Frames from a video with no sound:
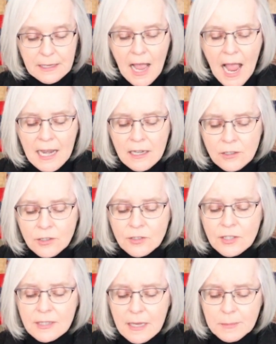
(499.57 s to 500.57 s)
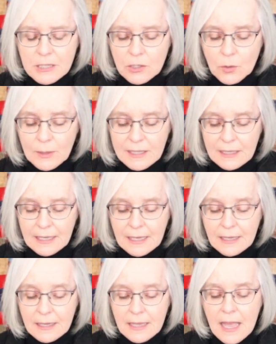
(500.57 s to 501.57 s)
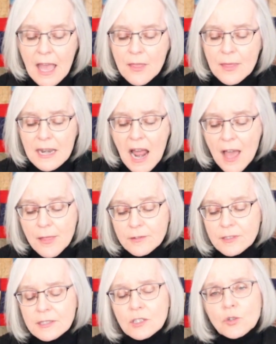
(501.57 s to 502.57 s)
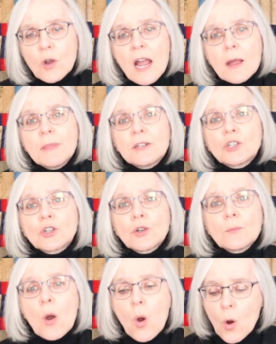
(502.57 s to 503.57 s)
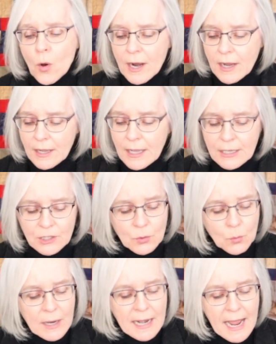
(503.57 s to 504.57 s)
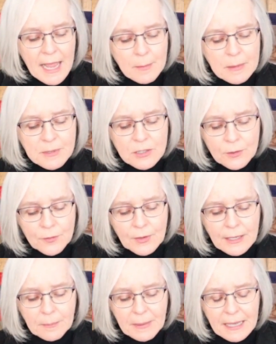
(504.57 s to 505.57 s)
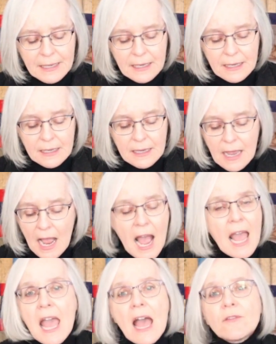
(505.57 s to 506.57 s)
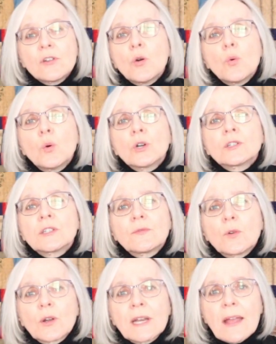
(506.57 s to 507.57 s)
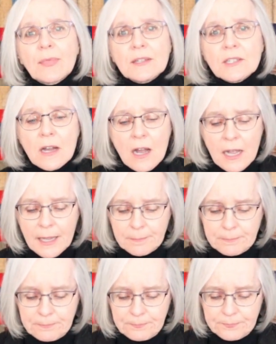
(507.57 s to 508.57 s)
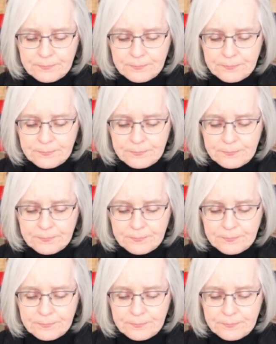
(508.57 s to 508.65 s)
I learned subsequently that others ascribe the term aura to what I am observing, but I have no words for it at the time.